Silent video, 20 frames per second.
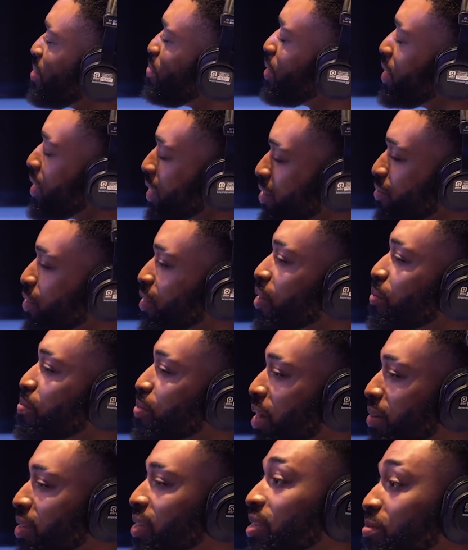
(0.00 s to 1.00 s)
believe in your
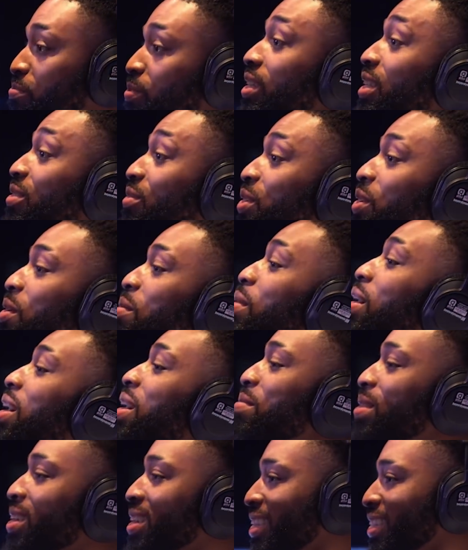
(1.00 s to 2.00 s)
believe in your
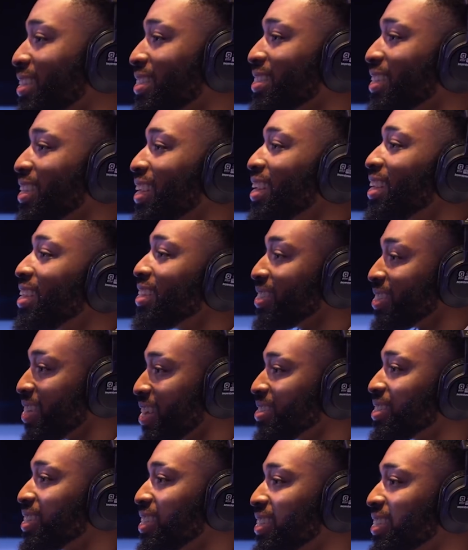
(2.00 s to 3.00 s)
barber, cuz. Do you know what
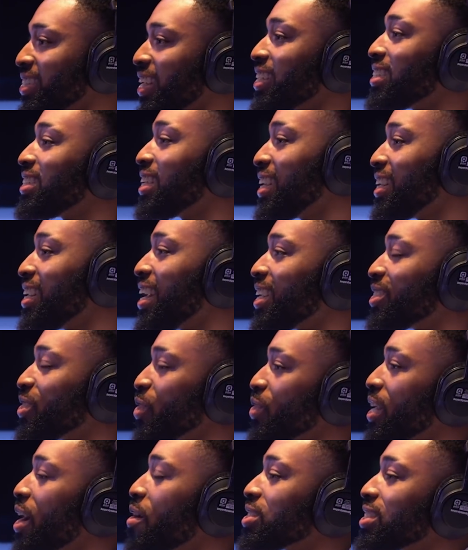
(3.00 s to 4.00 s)
I'm trying to say? I say that.
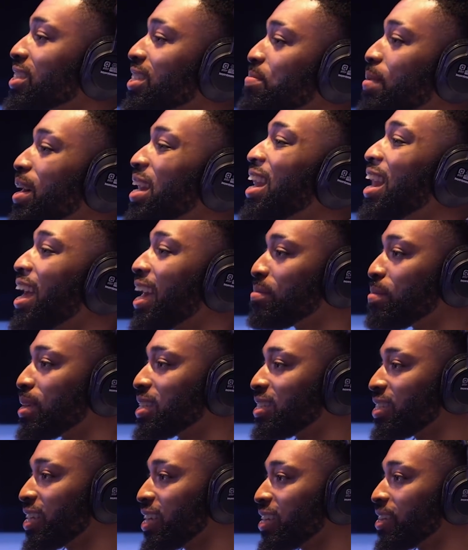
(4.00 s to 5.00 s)
So that was just my line, my
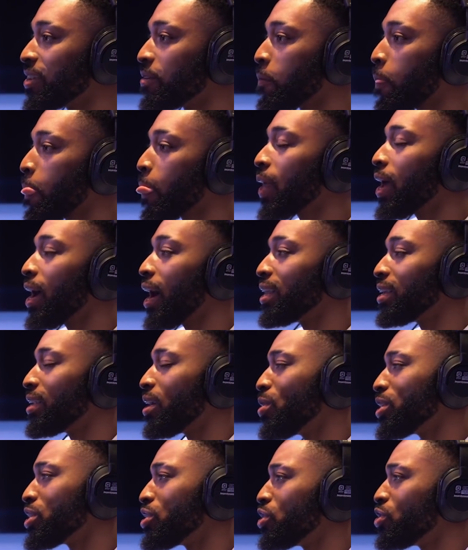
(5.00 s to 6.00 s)
saying. And then I
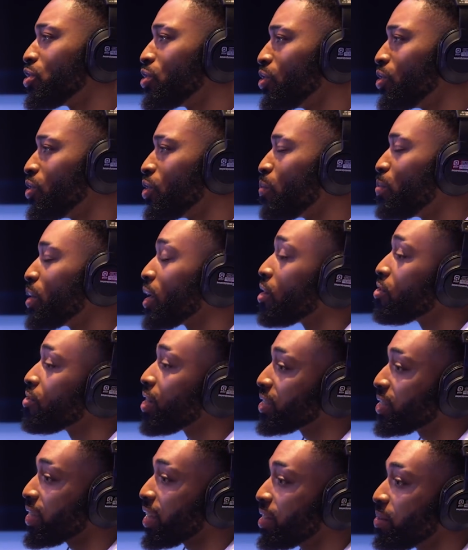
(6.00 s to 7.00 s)
went to the studio, big up
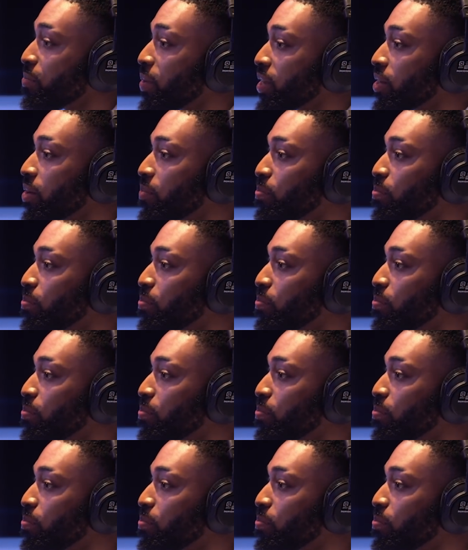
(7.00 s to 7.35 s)
Ressa, he made